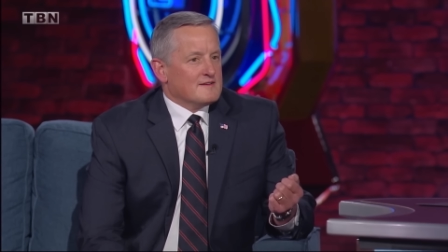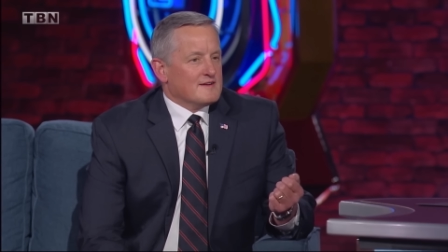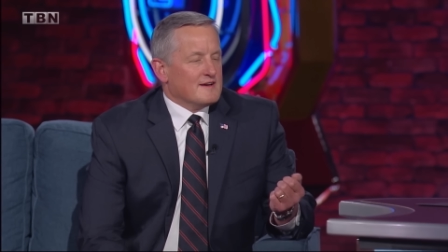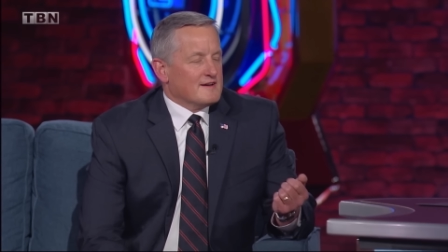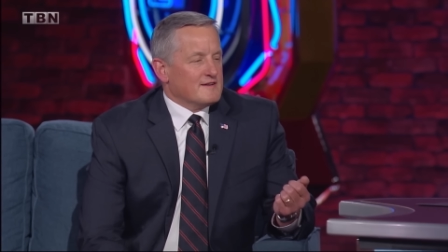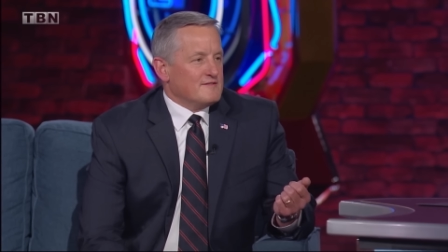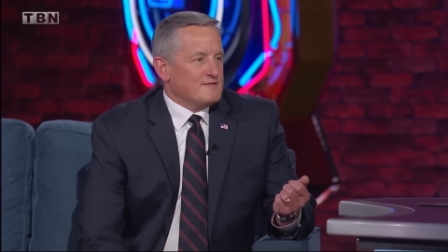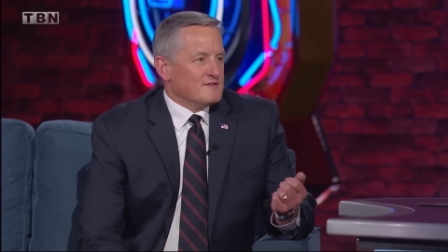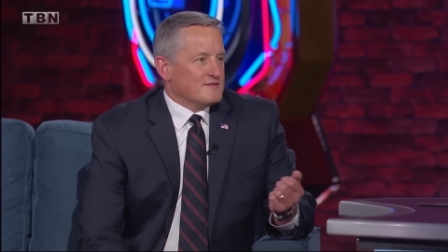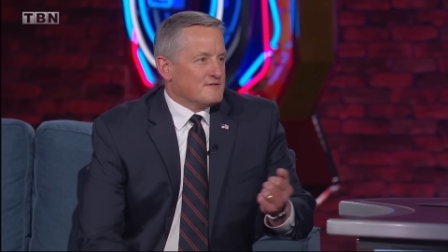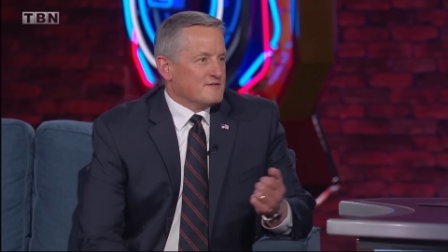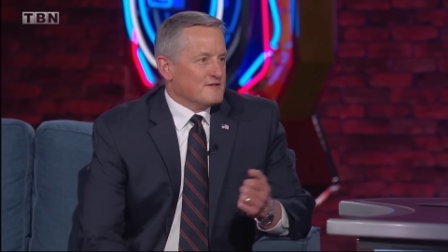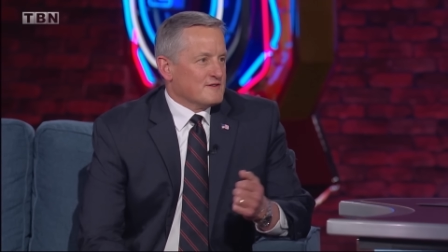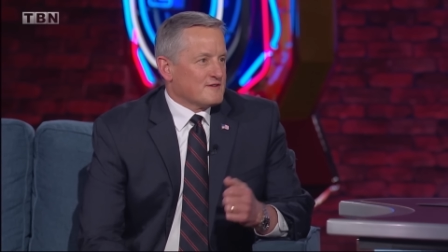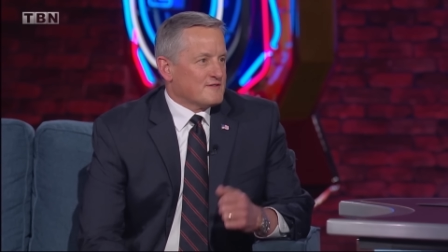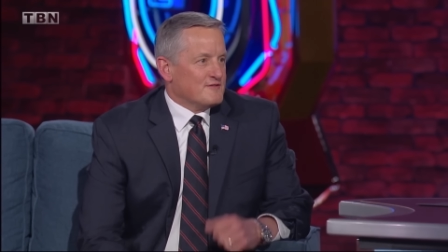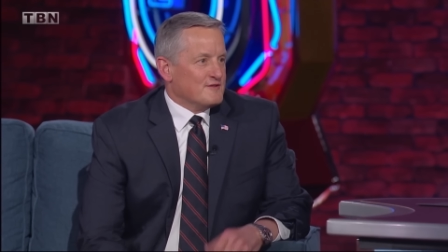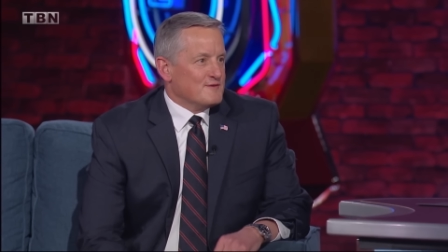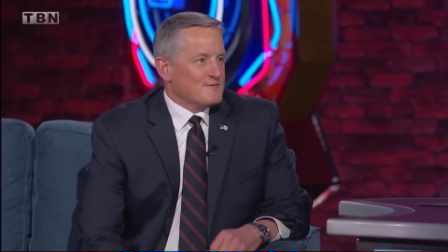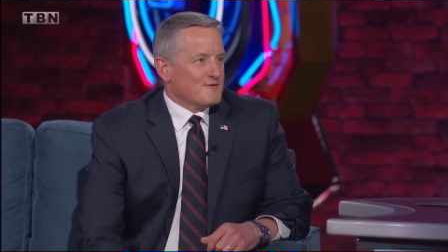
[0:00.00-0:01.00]
actually Chuck
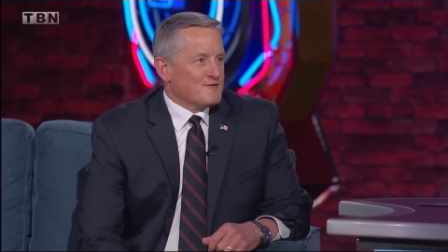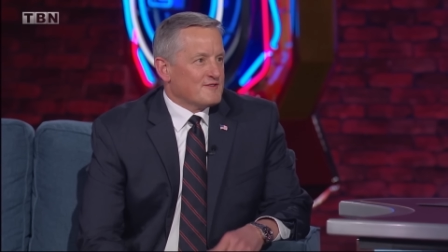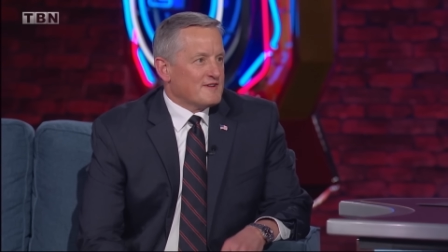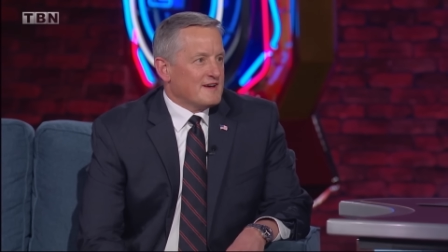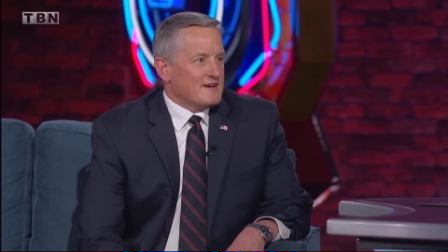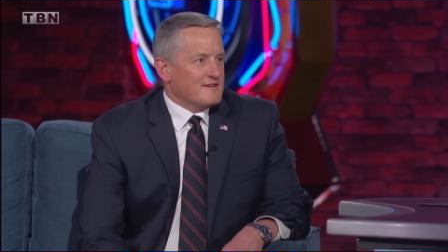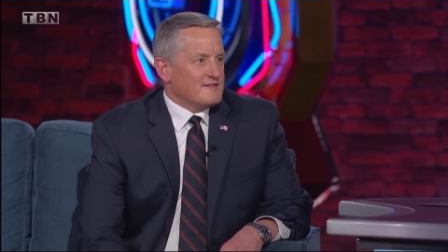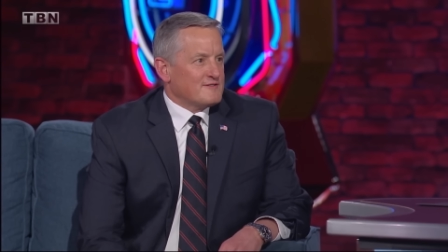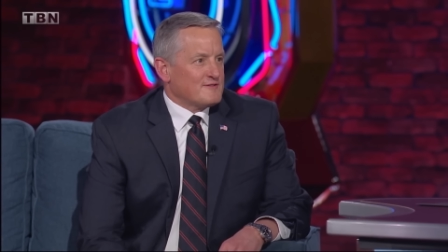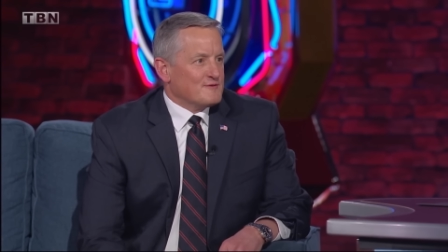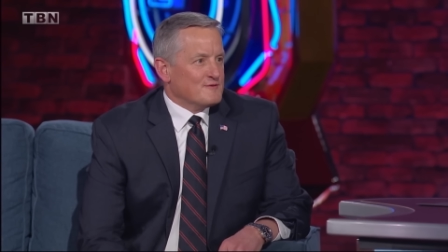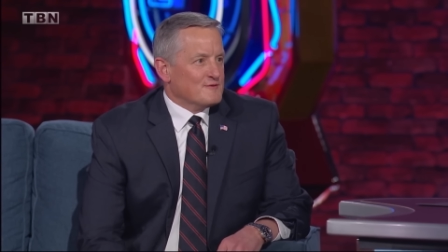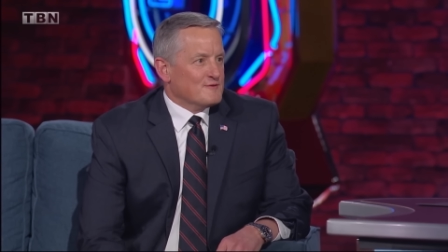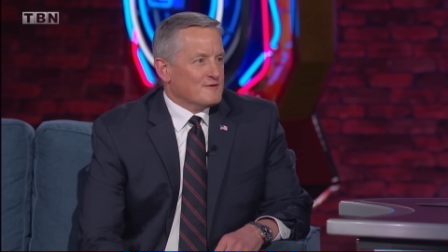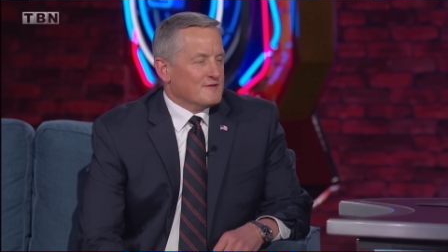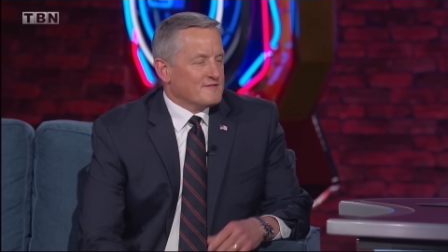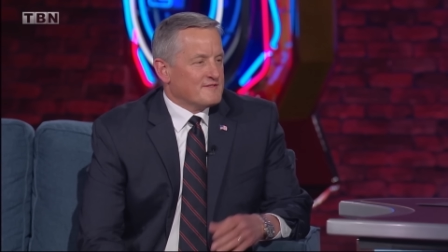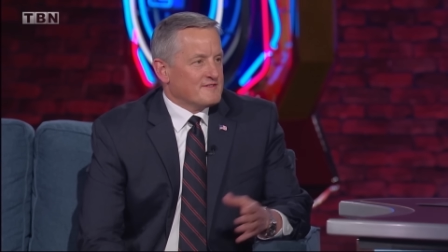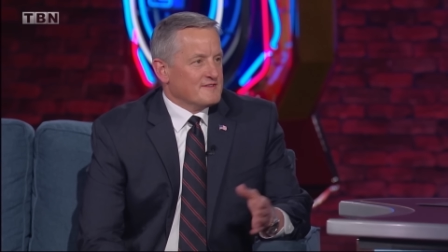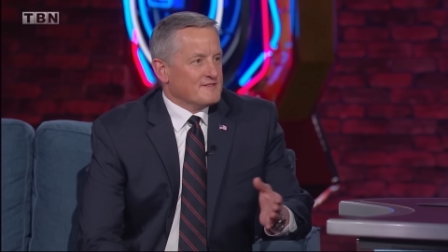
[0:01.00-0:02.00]
Schumer's high school
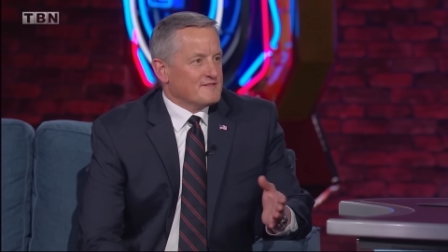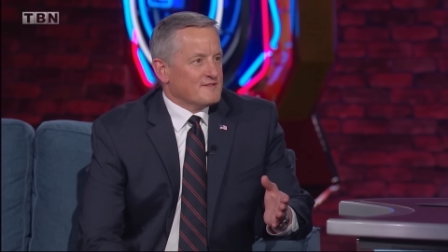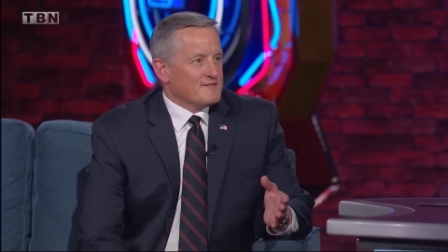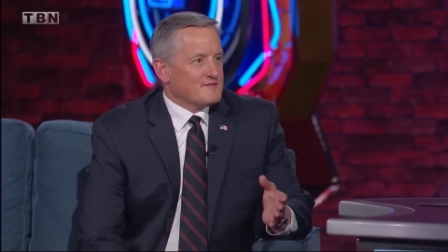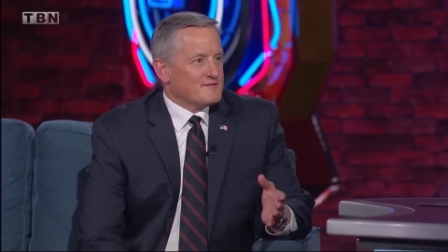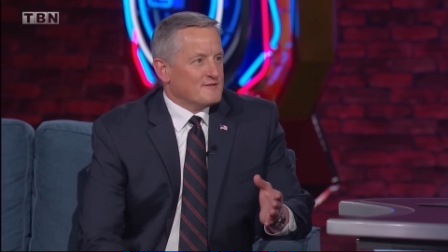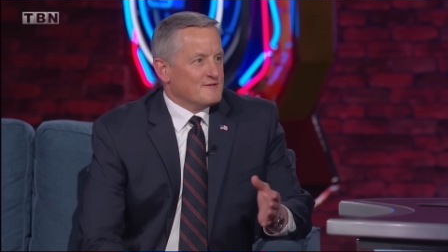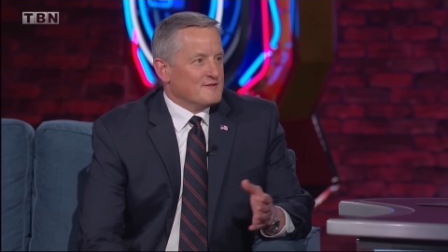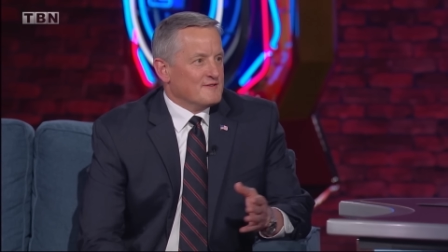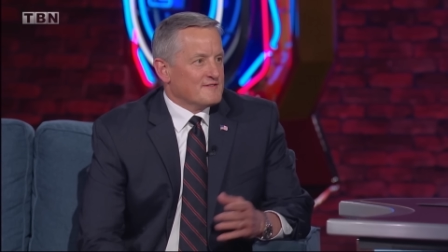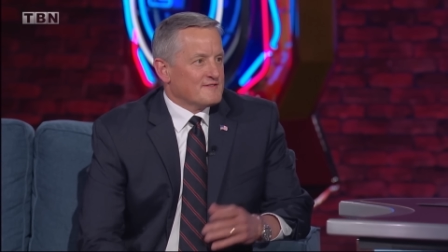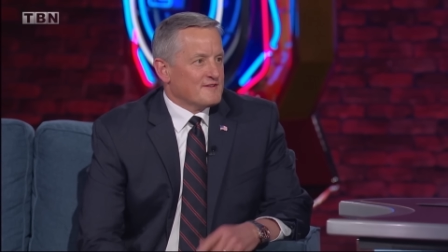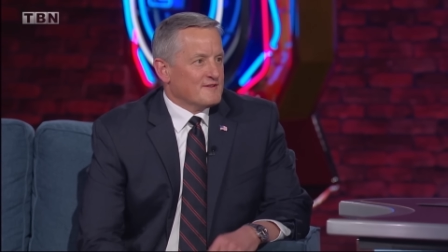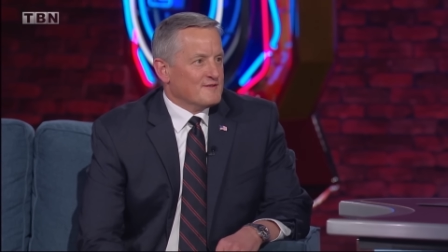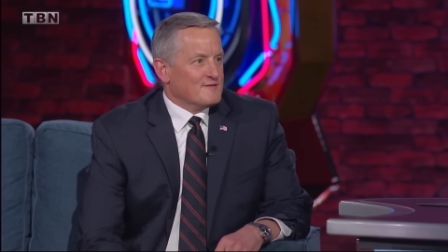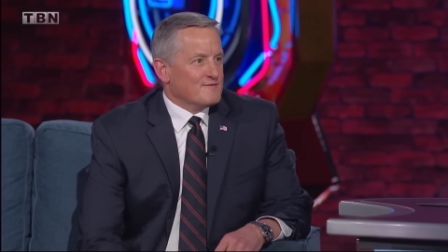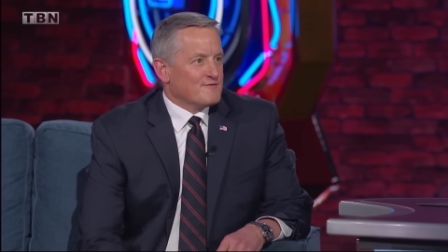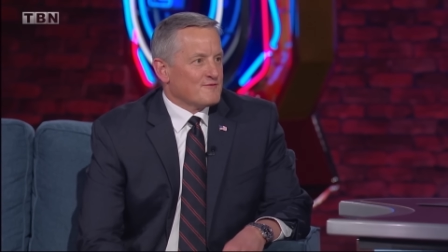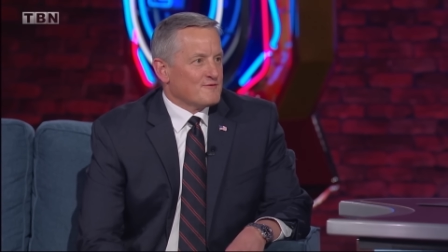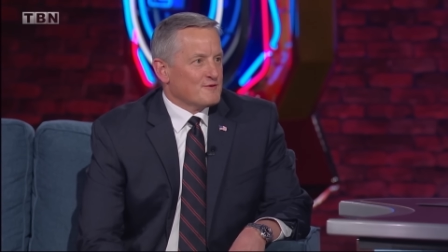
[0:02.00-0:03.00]
and sent the students
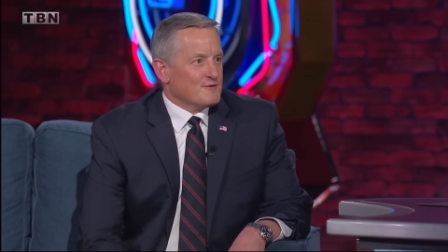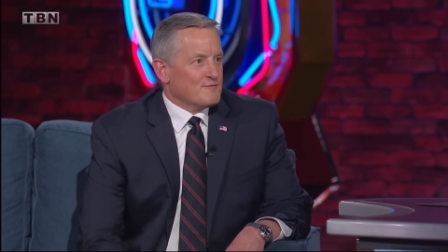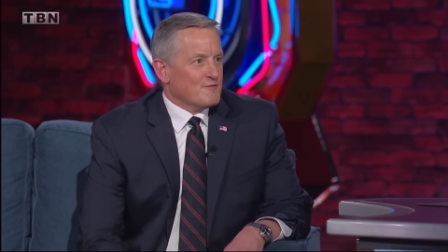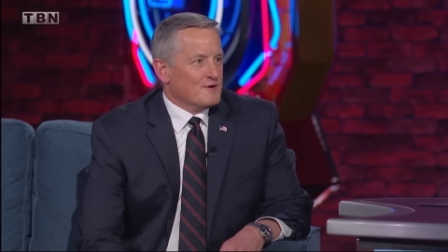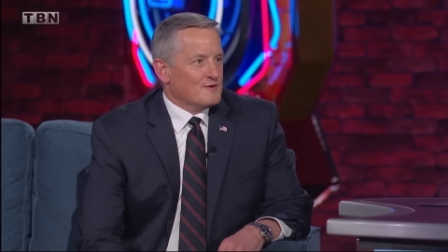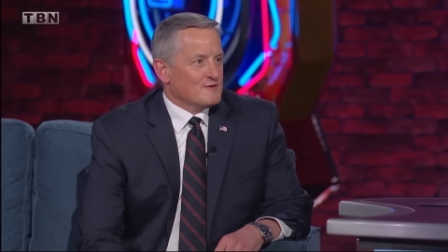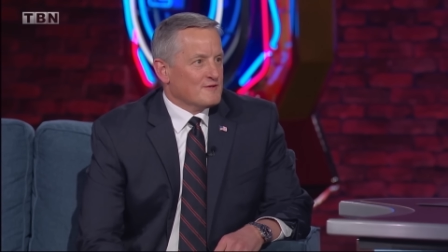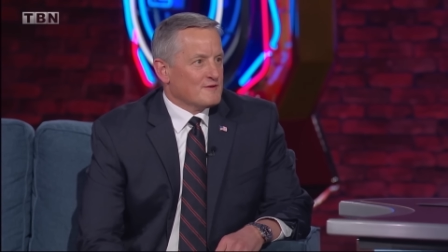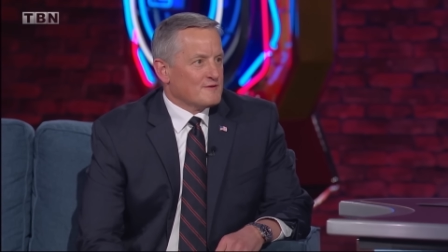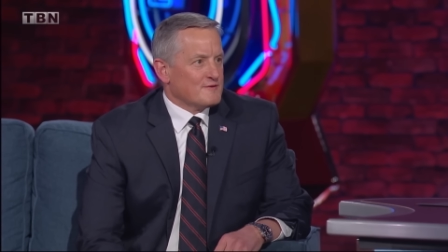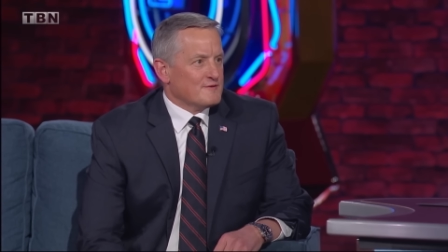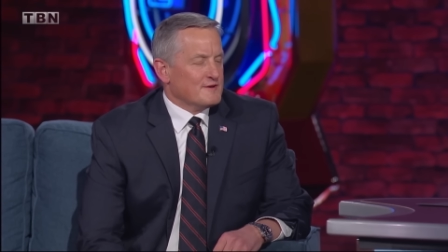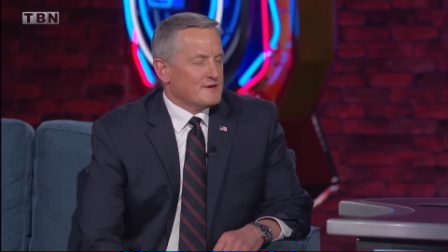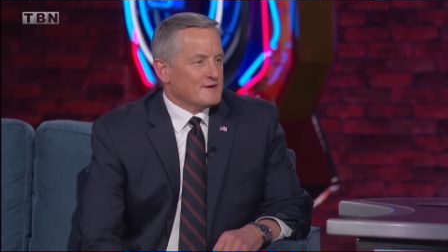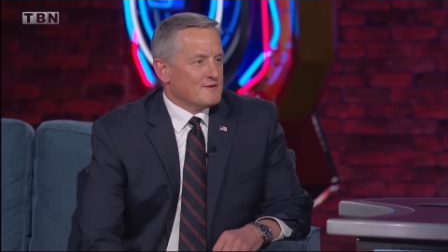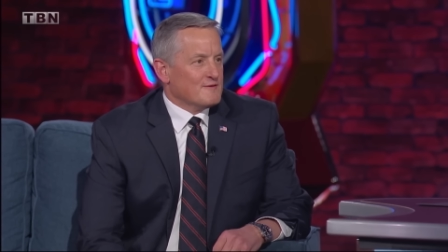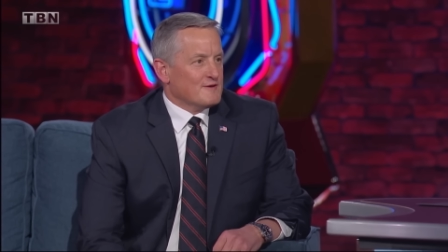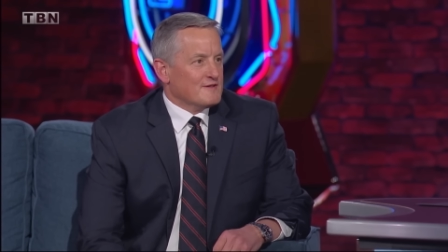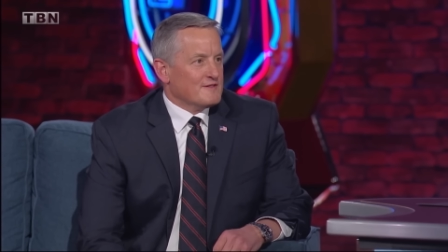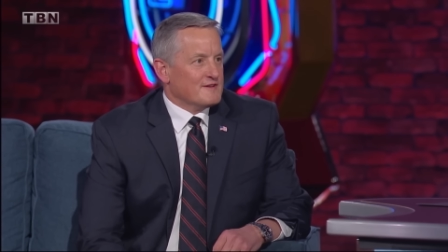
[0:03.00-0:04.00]
home for remote
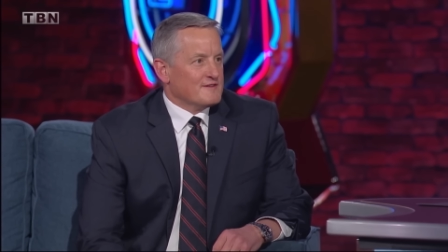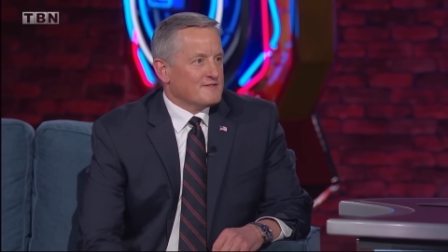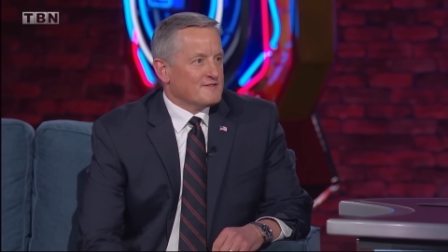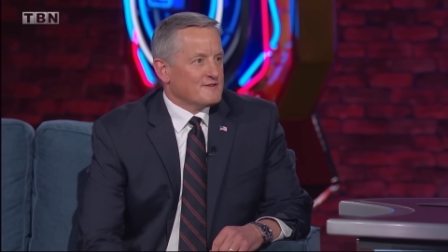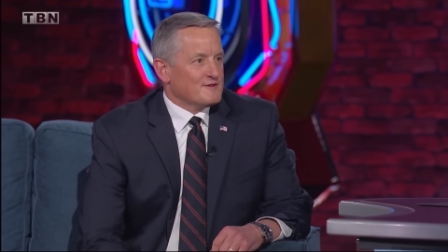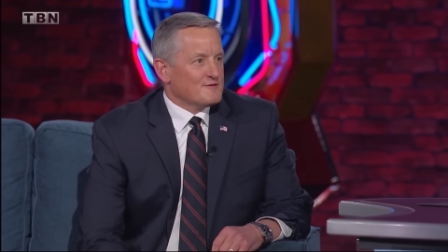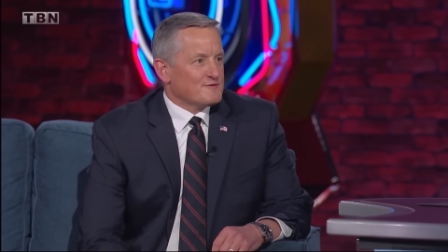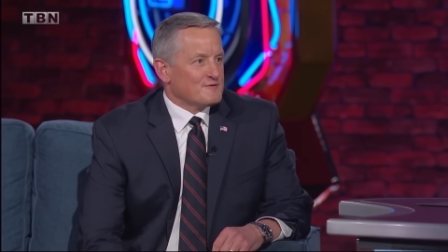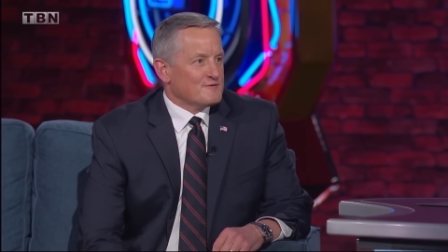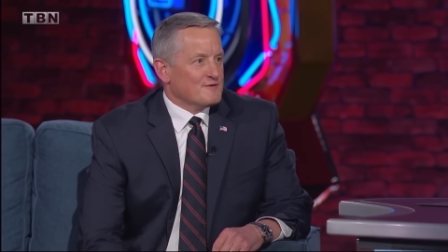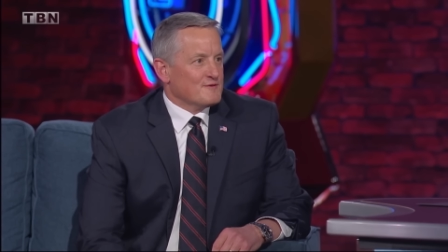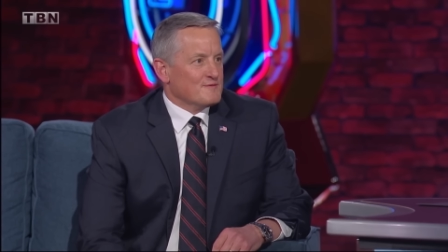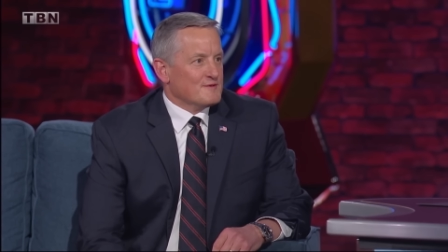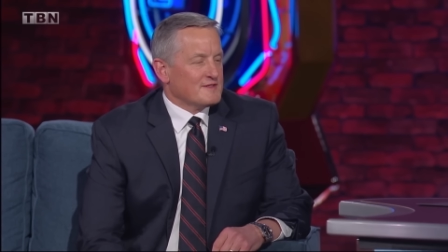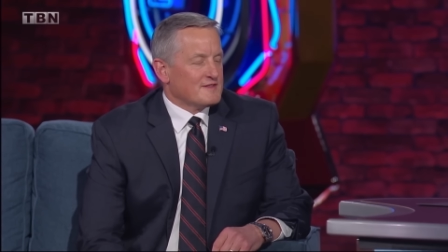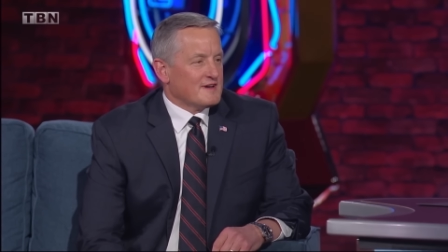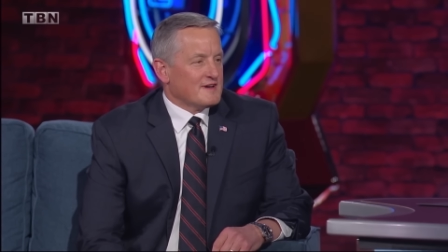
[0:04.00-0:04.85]
learning while they sheltered them at